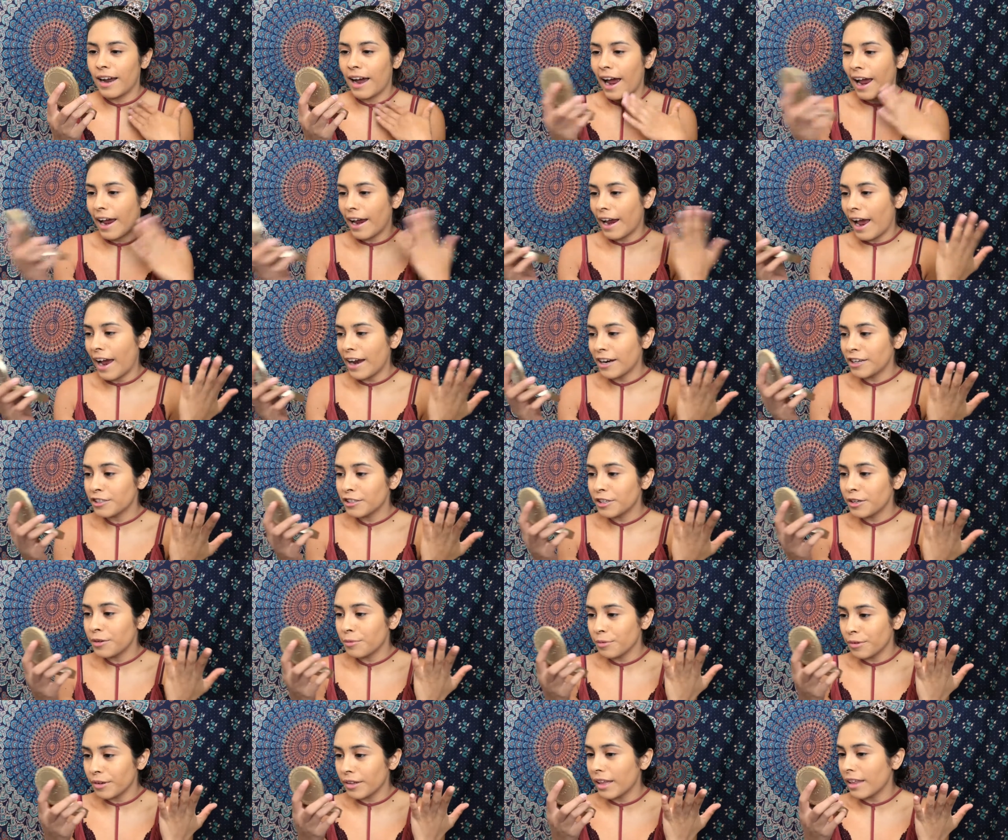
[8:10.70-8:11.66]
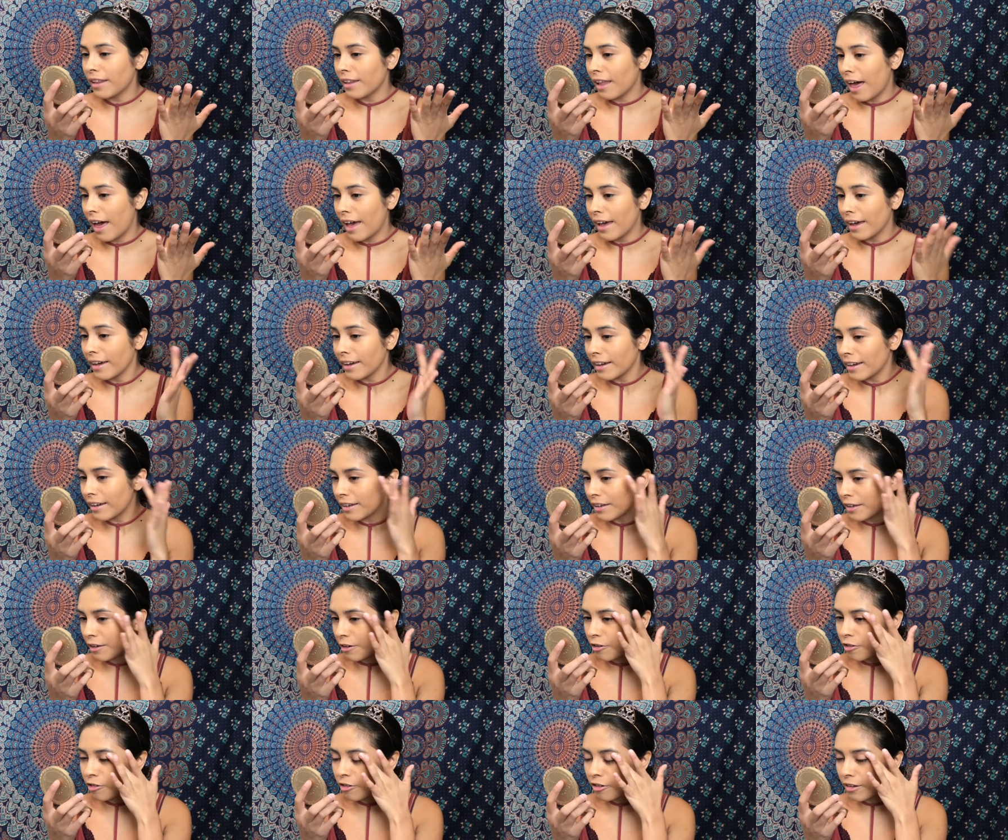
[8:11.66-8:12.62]
I actually really like.
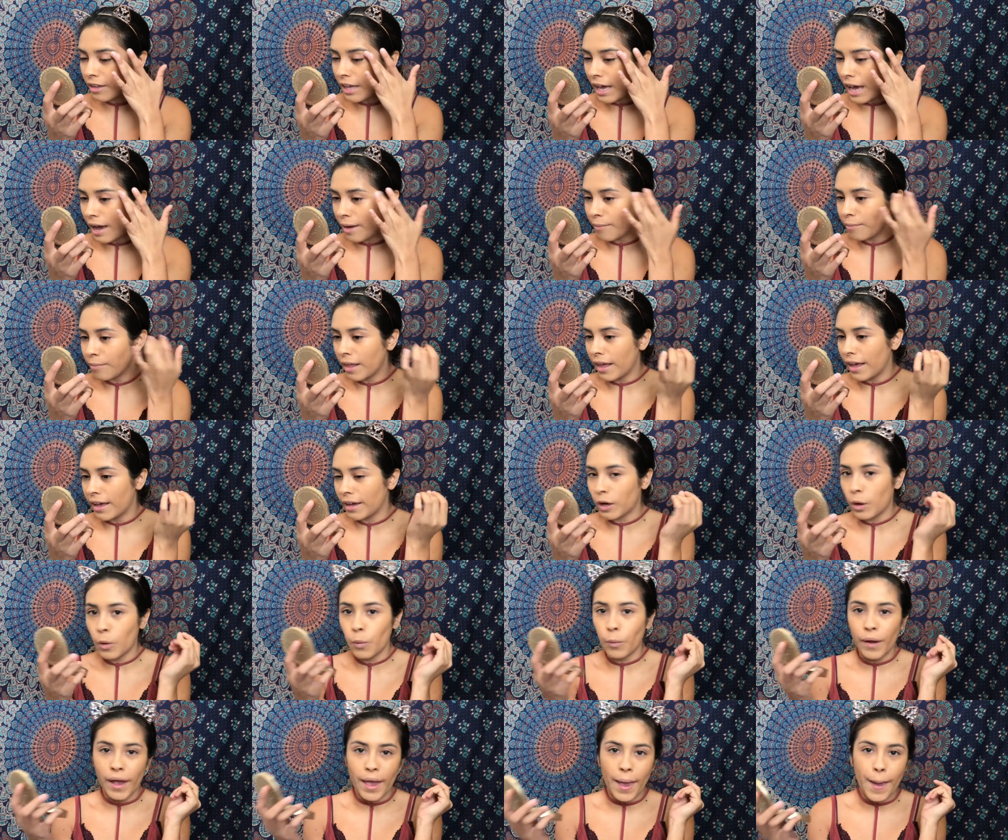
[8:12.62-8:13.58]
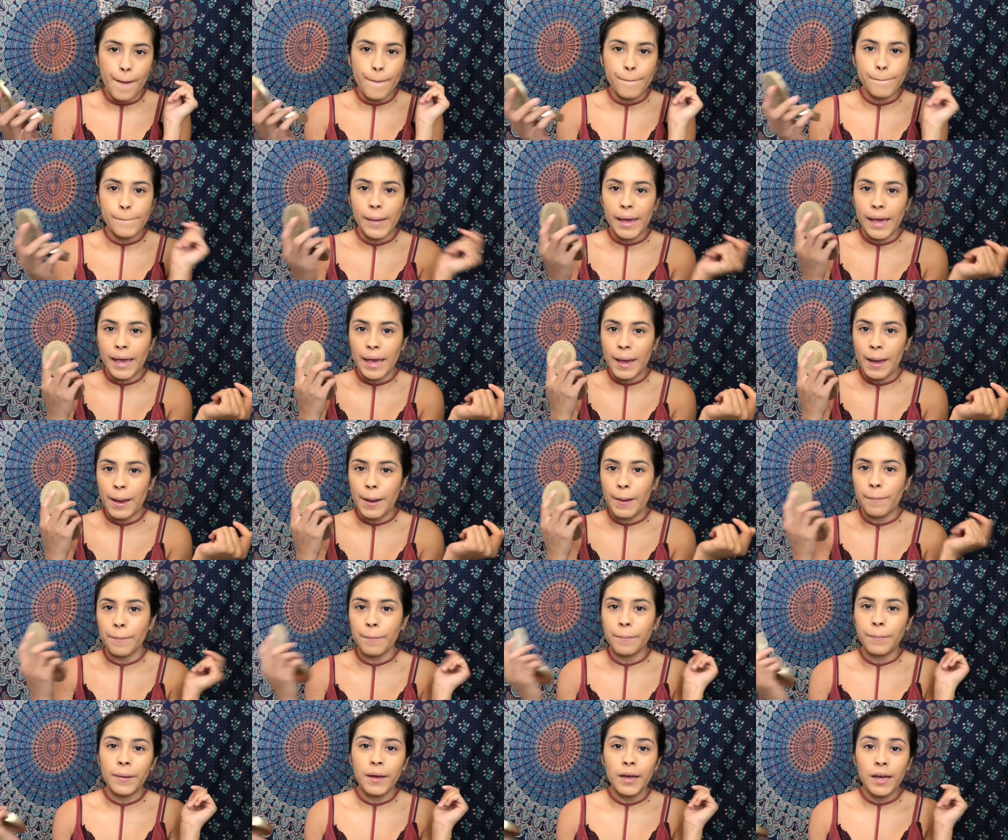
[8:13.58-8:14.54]
Usually I'm like wham
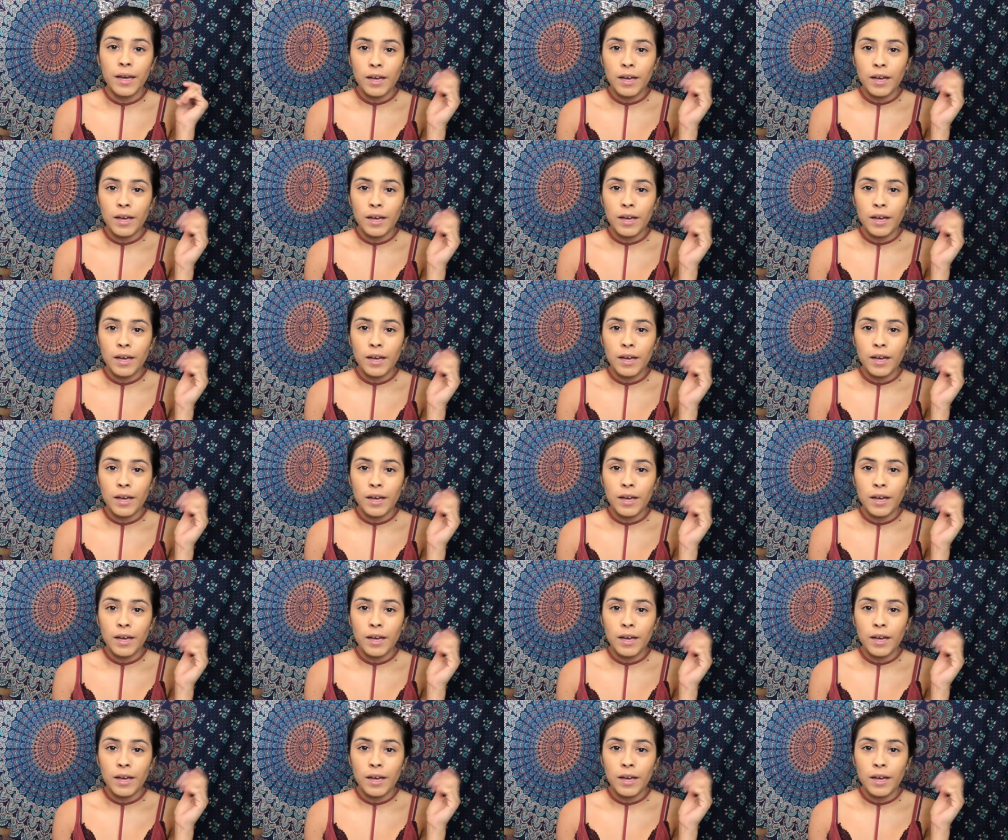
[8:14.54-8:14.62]
bam